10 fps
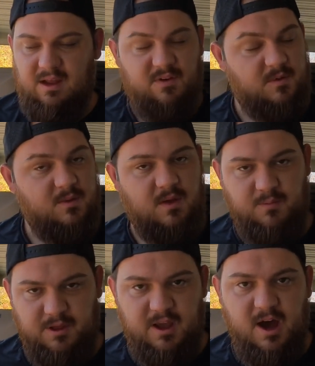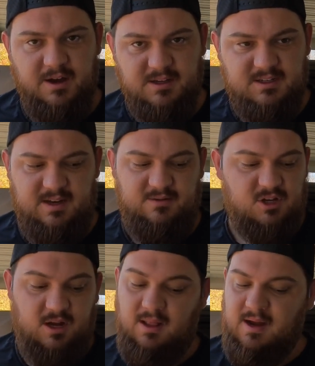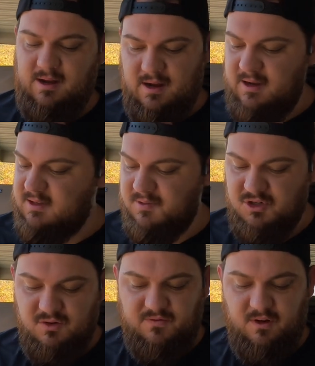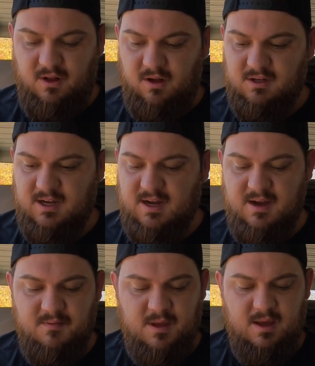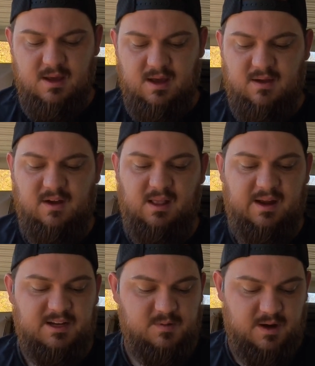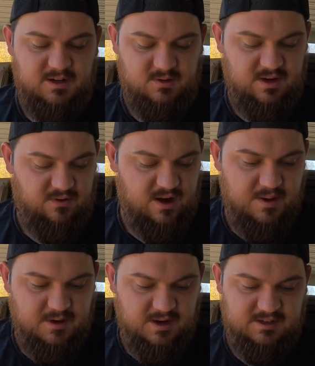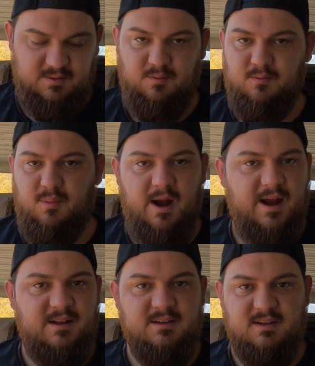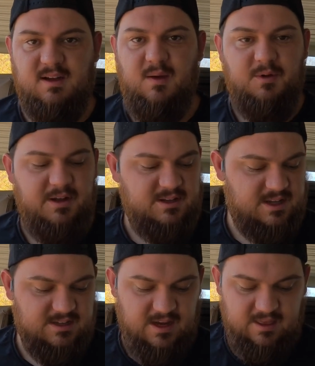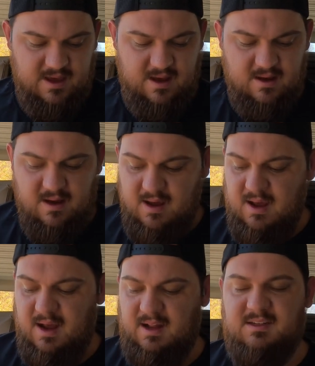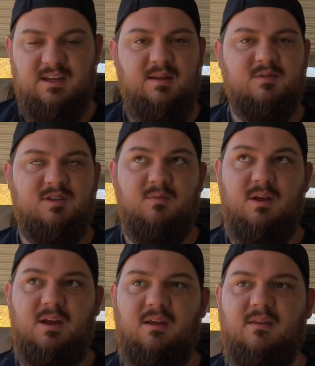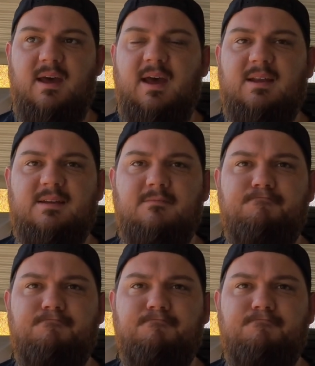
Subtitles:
if I'm going to be completely honest, and I've shot a lot of guns, I've been shooting for a long time, I've got a lot of experience with different optics and brands and companies, things like that. It seems to me that